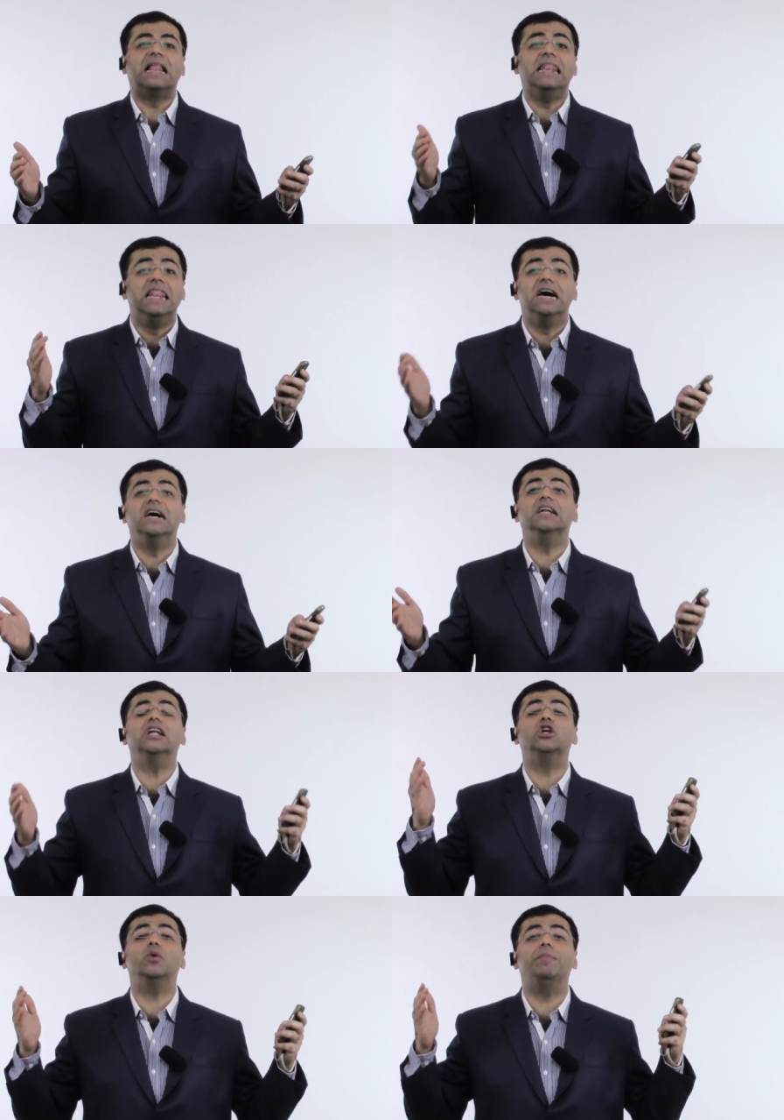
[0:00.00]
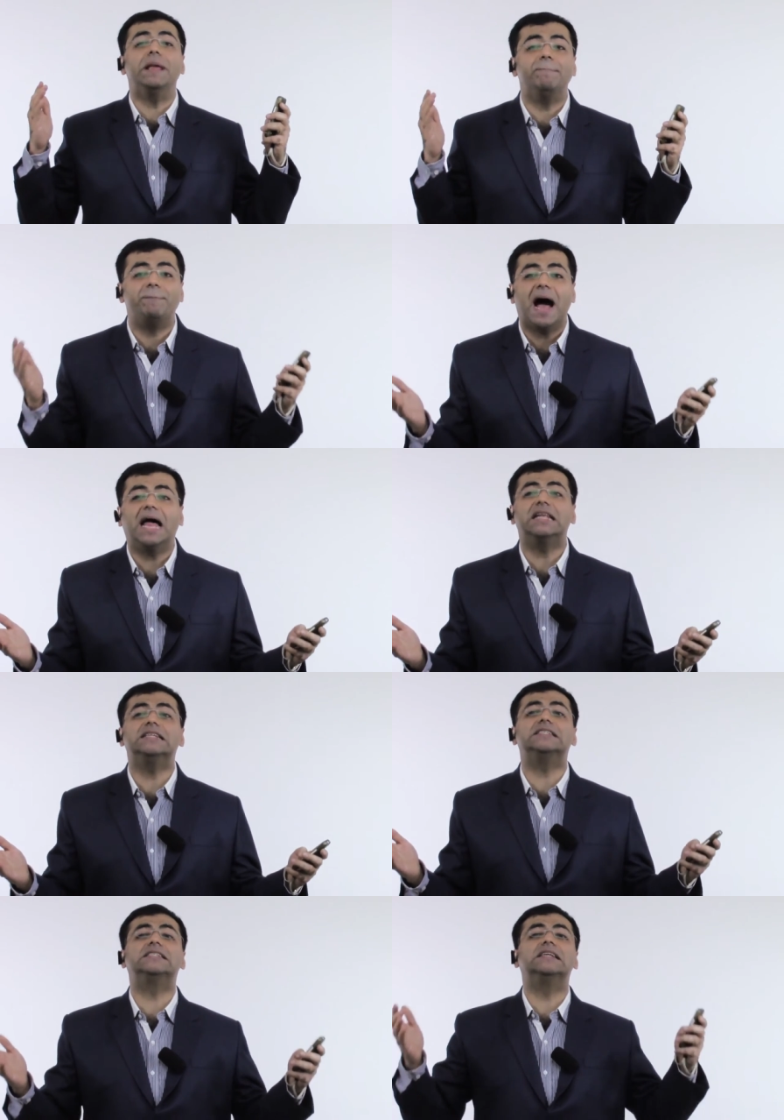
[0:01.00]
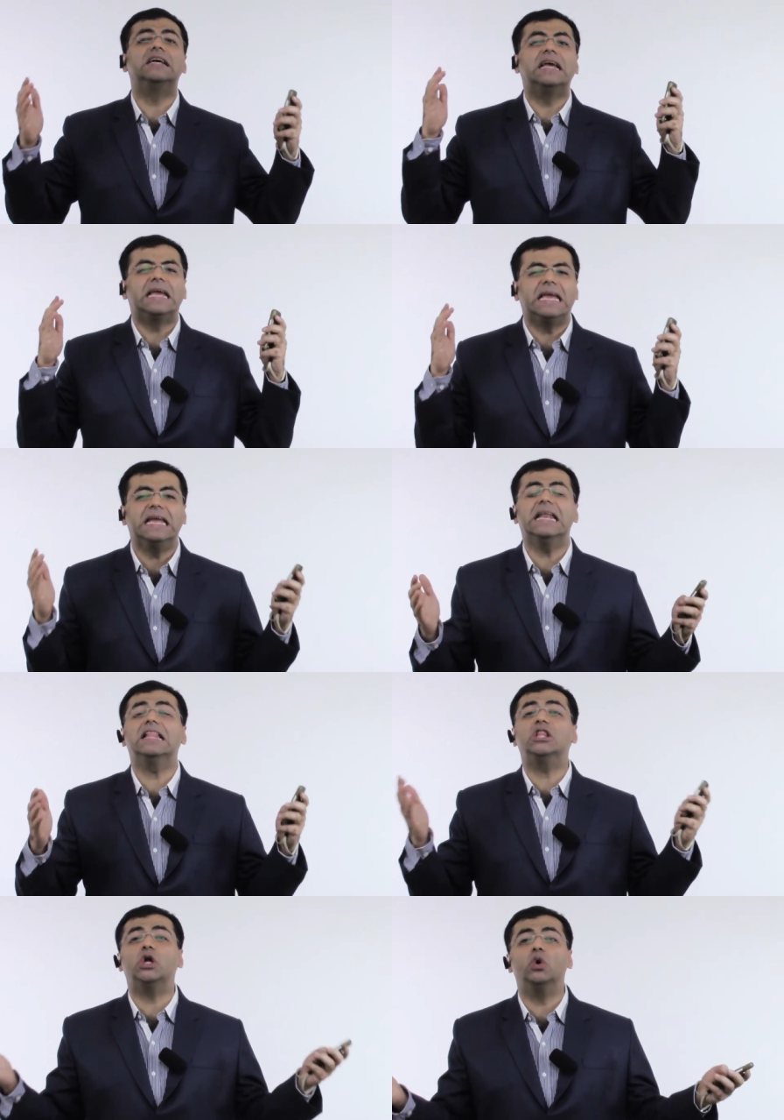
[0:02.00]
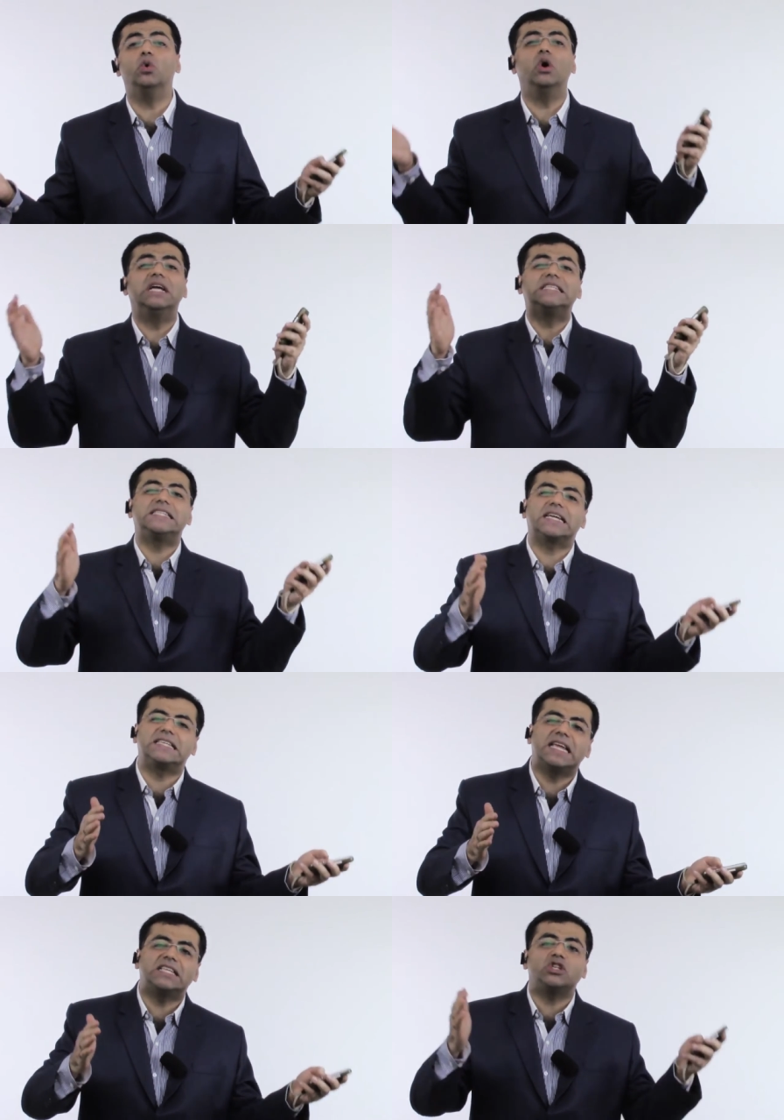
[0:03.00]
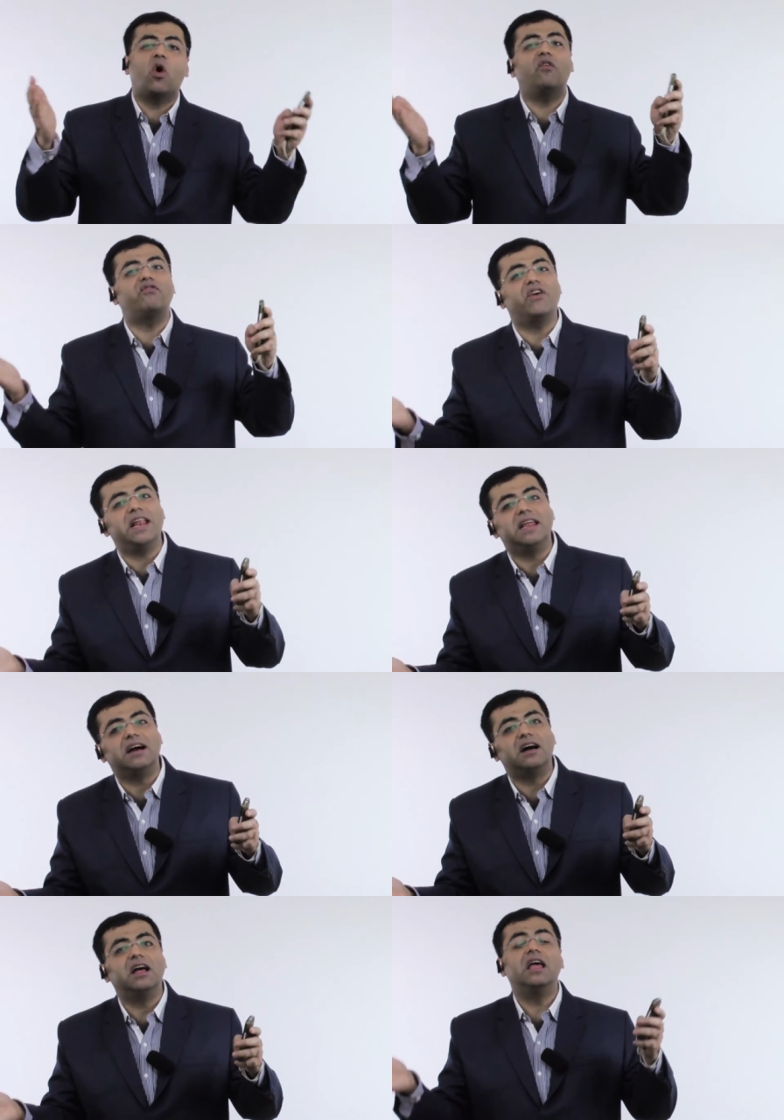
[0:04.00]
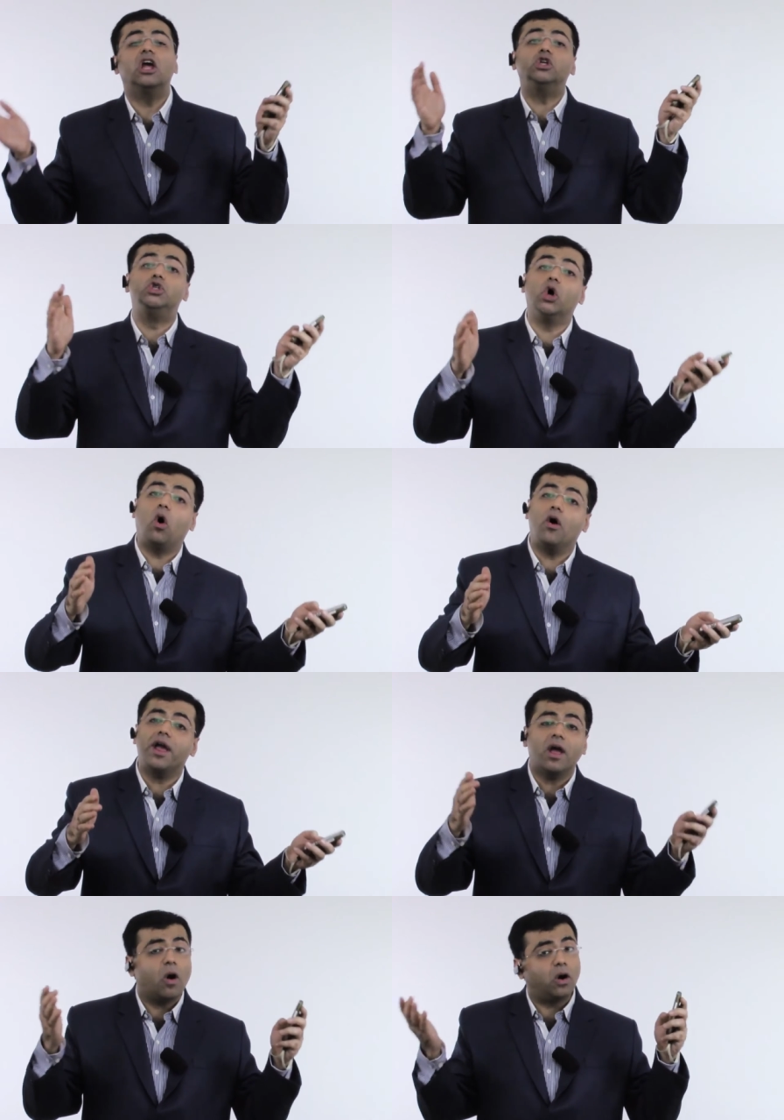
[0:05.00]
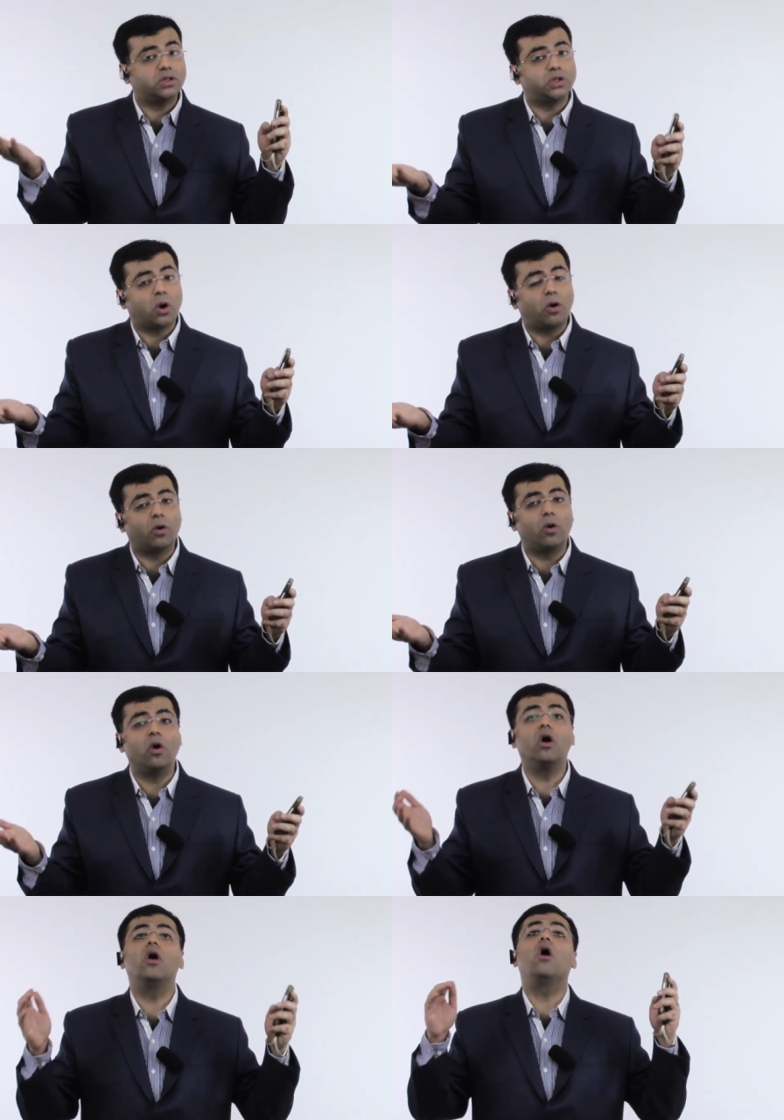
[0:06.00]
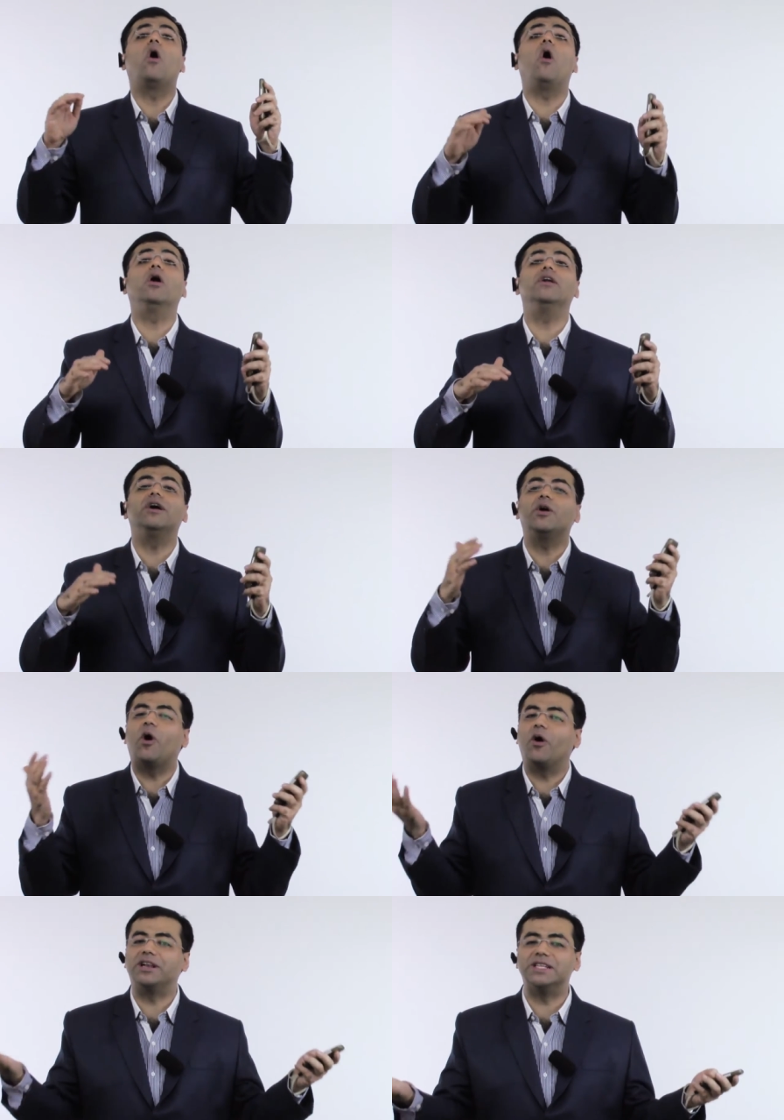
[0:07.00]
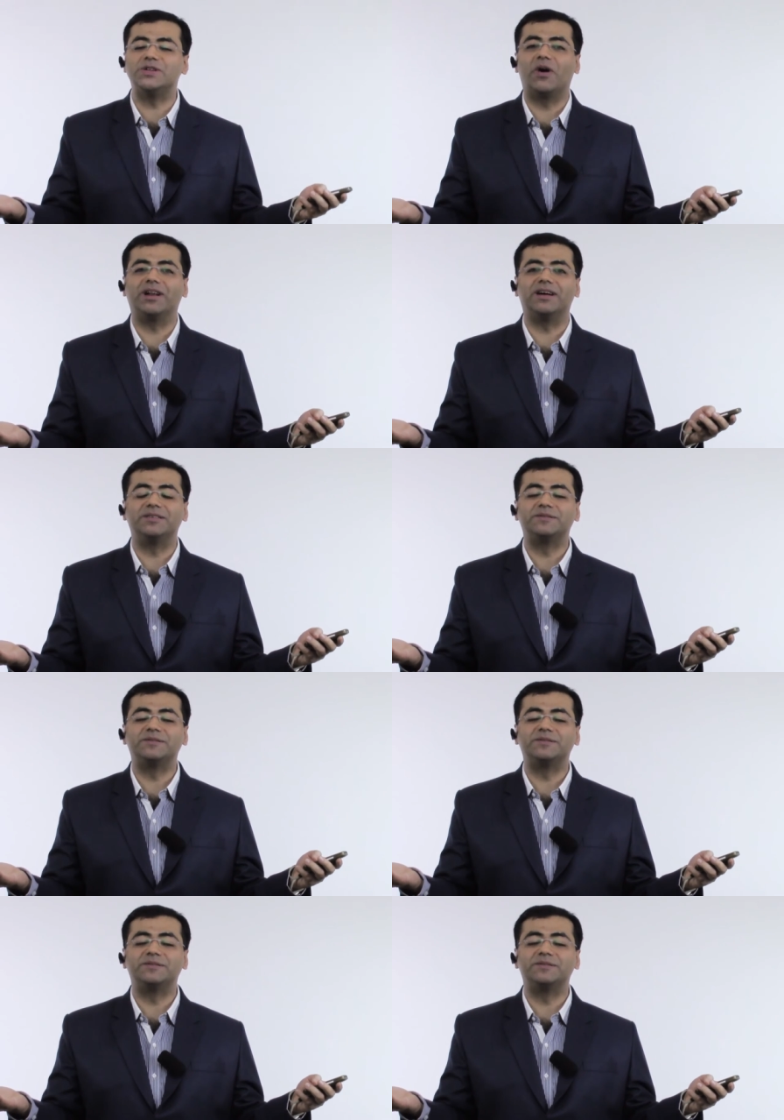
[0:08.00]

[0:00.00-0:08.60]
Learn to be balanced in and through success or failure, joy or sorrow, honor or dishonor.